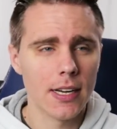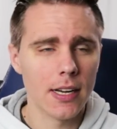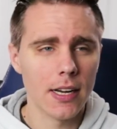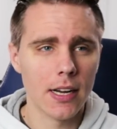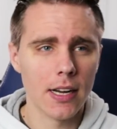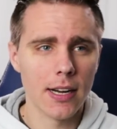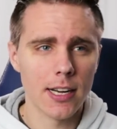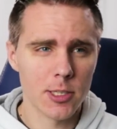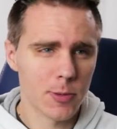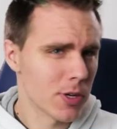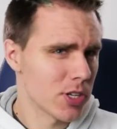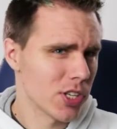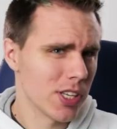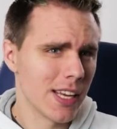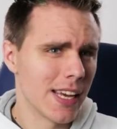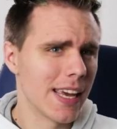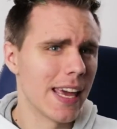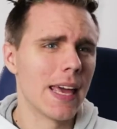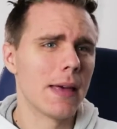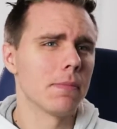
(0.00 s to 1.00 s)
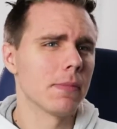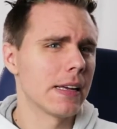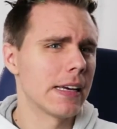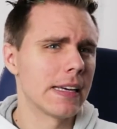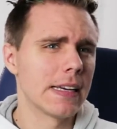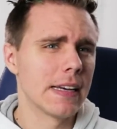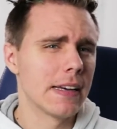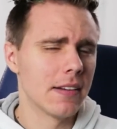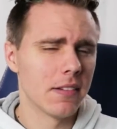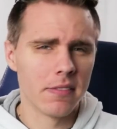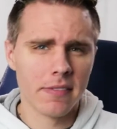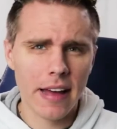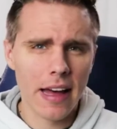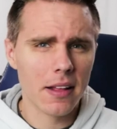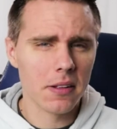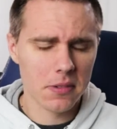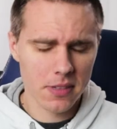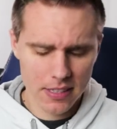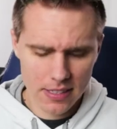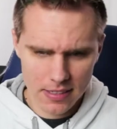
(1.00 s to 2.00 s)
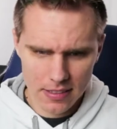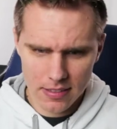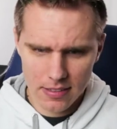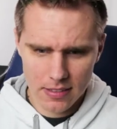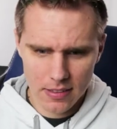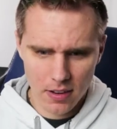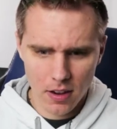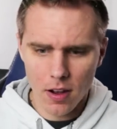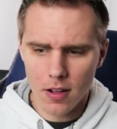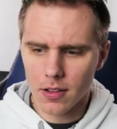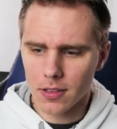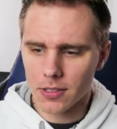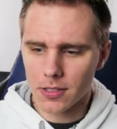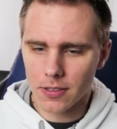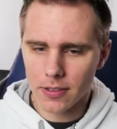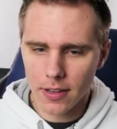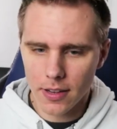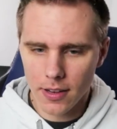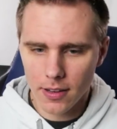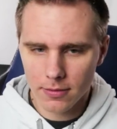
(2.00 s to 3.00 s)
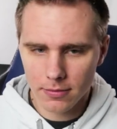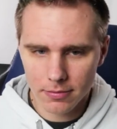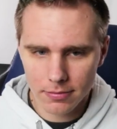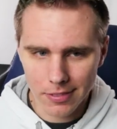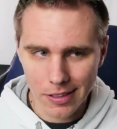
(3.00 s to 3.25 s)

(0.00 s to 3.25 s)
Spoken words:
especially a game like Valorant, Call of Duty,